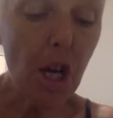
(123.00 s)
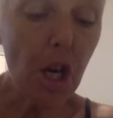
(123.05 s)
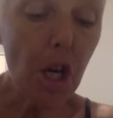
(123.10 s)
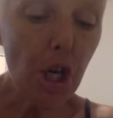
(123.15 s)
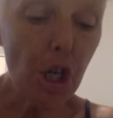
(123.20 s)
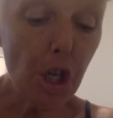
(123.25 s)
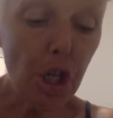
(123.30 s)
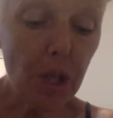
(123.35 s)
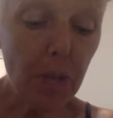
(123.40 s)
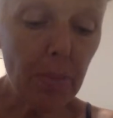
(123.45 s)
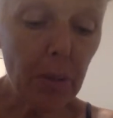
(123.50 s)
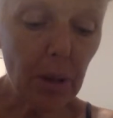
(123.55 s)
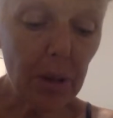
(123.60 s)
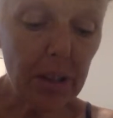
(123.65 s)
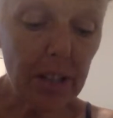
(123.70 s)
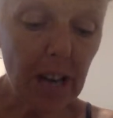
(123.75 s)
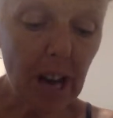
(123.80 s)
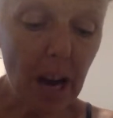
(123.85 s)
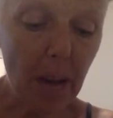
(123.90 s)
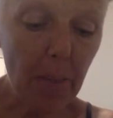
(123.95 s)
She built
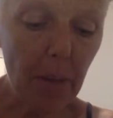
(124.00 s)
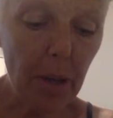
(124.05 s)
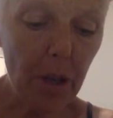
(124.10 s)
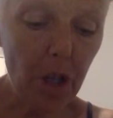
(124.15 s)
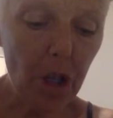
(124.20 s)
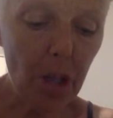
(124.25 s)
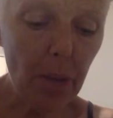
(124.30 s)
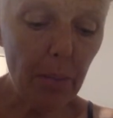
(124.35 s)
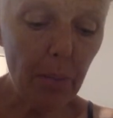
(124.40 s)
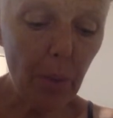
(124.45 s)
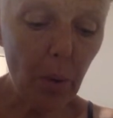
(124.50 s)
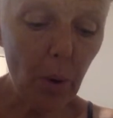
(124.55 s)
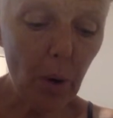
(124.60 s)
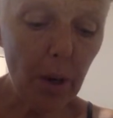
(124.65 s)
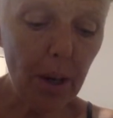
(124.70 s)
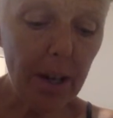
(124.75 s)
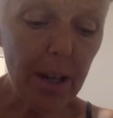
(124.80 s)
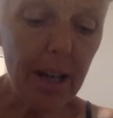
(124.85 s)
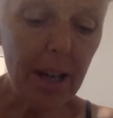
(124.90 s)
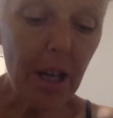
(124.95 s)
it up on
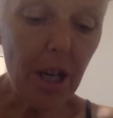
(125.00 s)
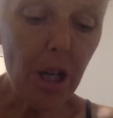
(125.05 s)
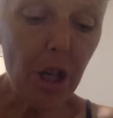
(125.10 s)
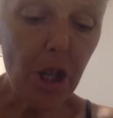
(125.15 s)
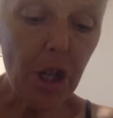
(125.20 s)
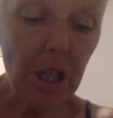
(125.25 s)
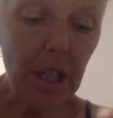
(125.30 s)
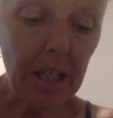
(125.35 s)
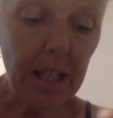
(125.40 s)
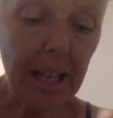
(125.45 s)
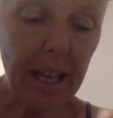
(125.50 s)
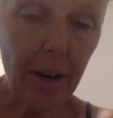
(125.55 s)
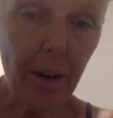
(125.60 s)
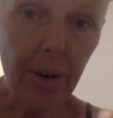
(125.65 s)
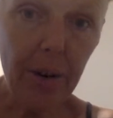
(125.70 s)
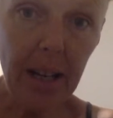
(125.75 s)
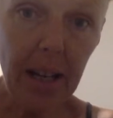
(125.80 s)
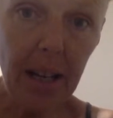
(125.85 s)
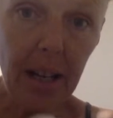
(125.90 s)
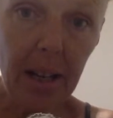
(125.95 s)
chipboard. She
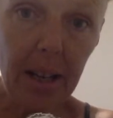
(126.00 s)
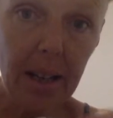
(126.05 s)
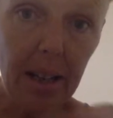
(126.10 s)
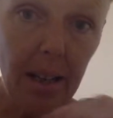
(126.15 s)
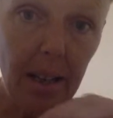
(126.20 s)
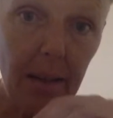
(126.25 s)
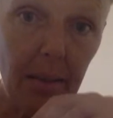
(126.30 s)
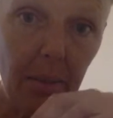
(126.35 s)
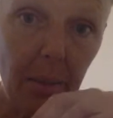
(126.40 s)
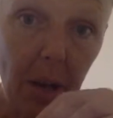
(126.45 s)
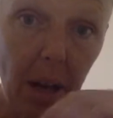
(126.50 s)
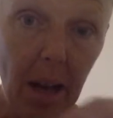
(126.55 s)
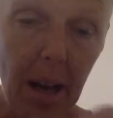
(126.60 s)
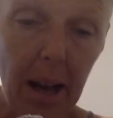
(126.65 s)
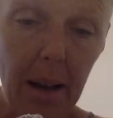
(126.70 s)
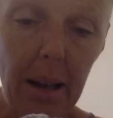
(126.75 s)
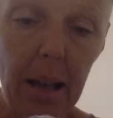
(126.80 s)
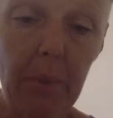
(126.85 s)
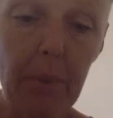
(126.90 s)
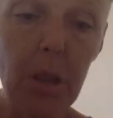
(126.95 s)
layered in
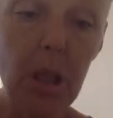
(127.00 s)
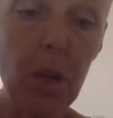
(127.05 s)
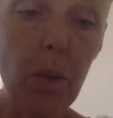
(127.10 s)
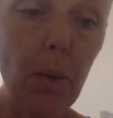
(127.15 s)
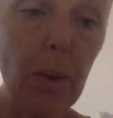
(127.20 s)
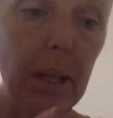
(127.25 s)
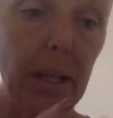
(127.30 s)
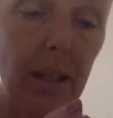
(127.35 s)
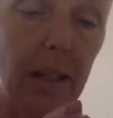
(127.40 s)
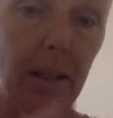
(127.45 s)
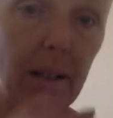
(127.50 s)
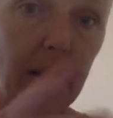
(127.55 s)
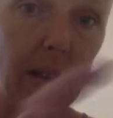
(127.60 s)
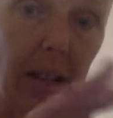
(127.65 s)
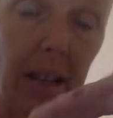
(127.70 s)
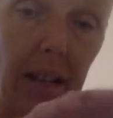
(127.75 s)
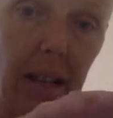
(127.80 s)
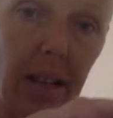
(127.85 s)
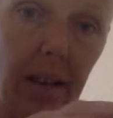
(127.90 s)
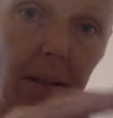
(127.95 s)
between
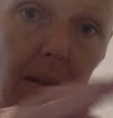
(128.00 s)
the